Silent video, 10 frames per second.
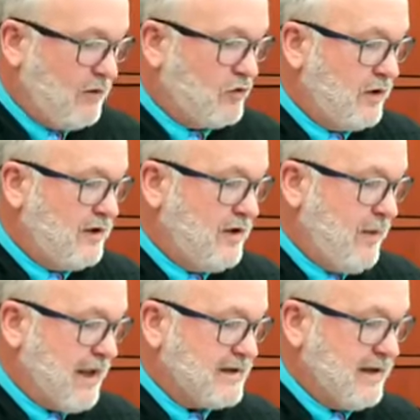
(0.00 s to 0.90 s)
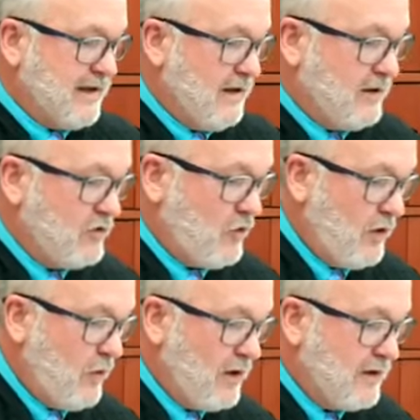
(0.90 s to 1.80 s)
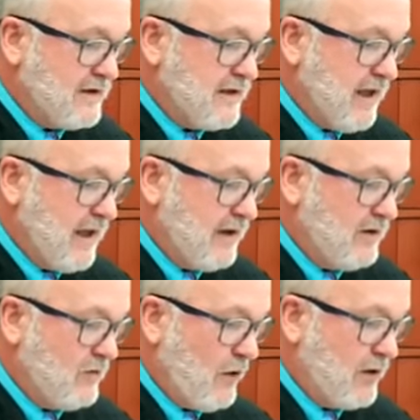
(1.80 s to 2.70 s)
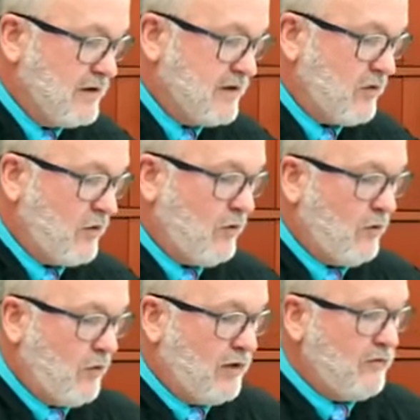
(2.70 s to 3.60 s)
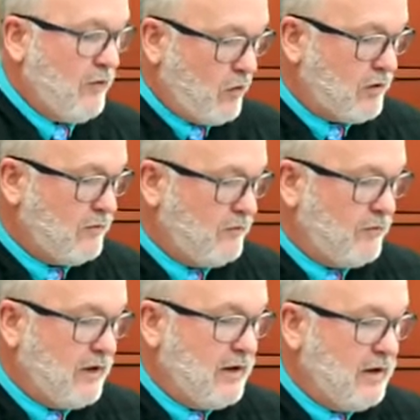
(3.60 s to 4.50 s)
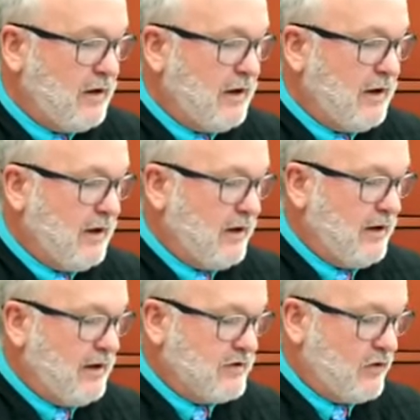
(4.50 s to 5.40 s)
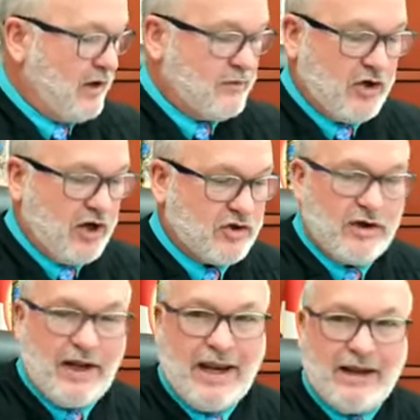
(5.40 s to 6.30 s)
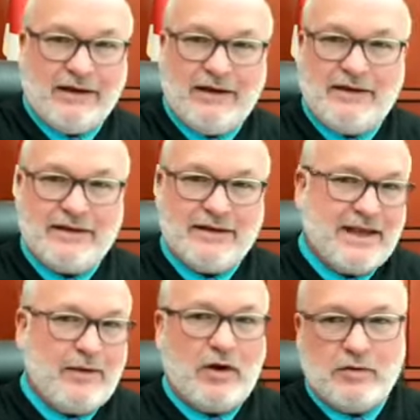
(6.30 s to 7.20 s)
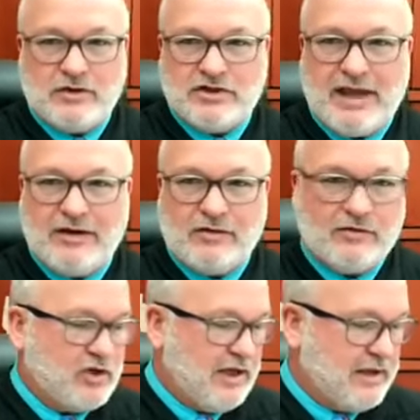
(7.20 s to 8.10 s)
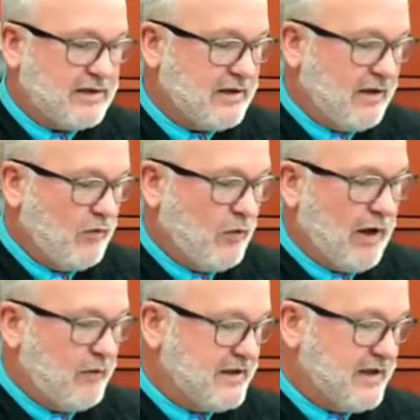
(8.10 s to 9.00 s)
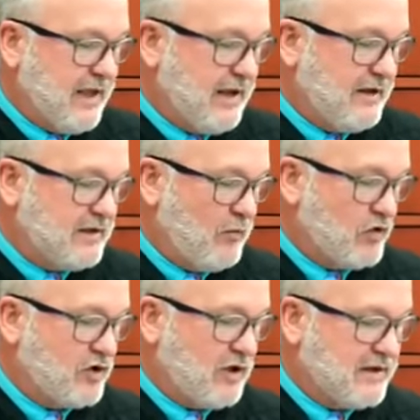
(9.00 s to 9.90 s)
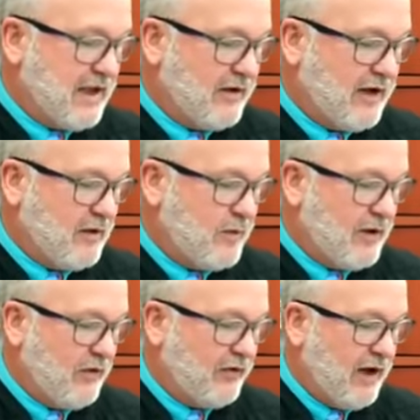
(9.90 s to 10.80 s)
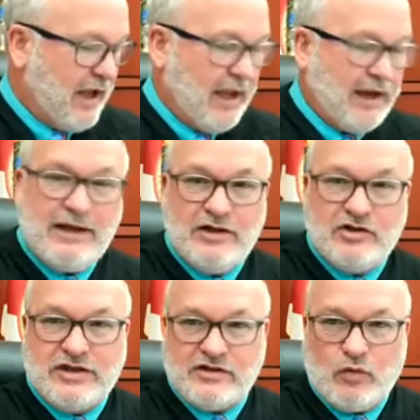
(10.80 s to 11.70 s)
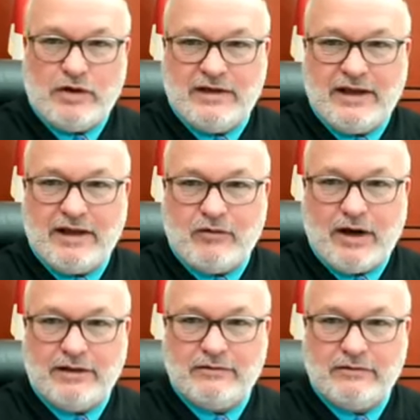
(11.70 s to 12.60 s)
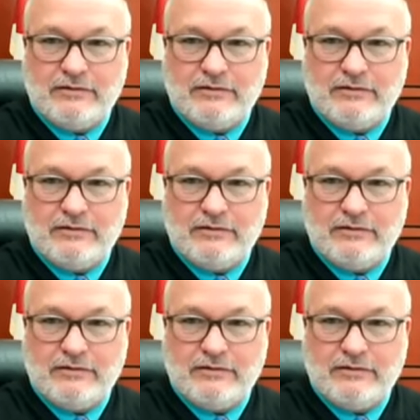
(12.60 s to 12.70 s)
turning to Massey, 21 CA 1014. Is there any objection to handling it the same way we just handled Sheets? And what I would say is motion to consolidate appeals denied. He just has 1 ticket, right?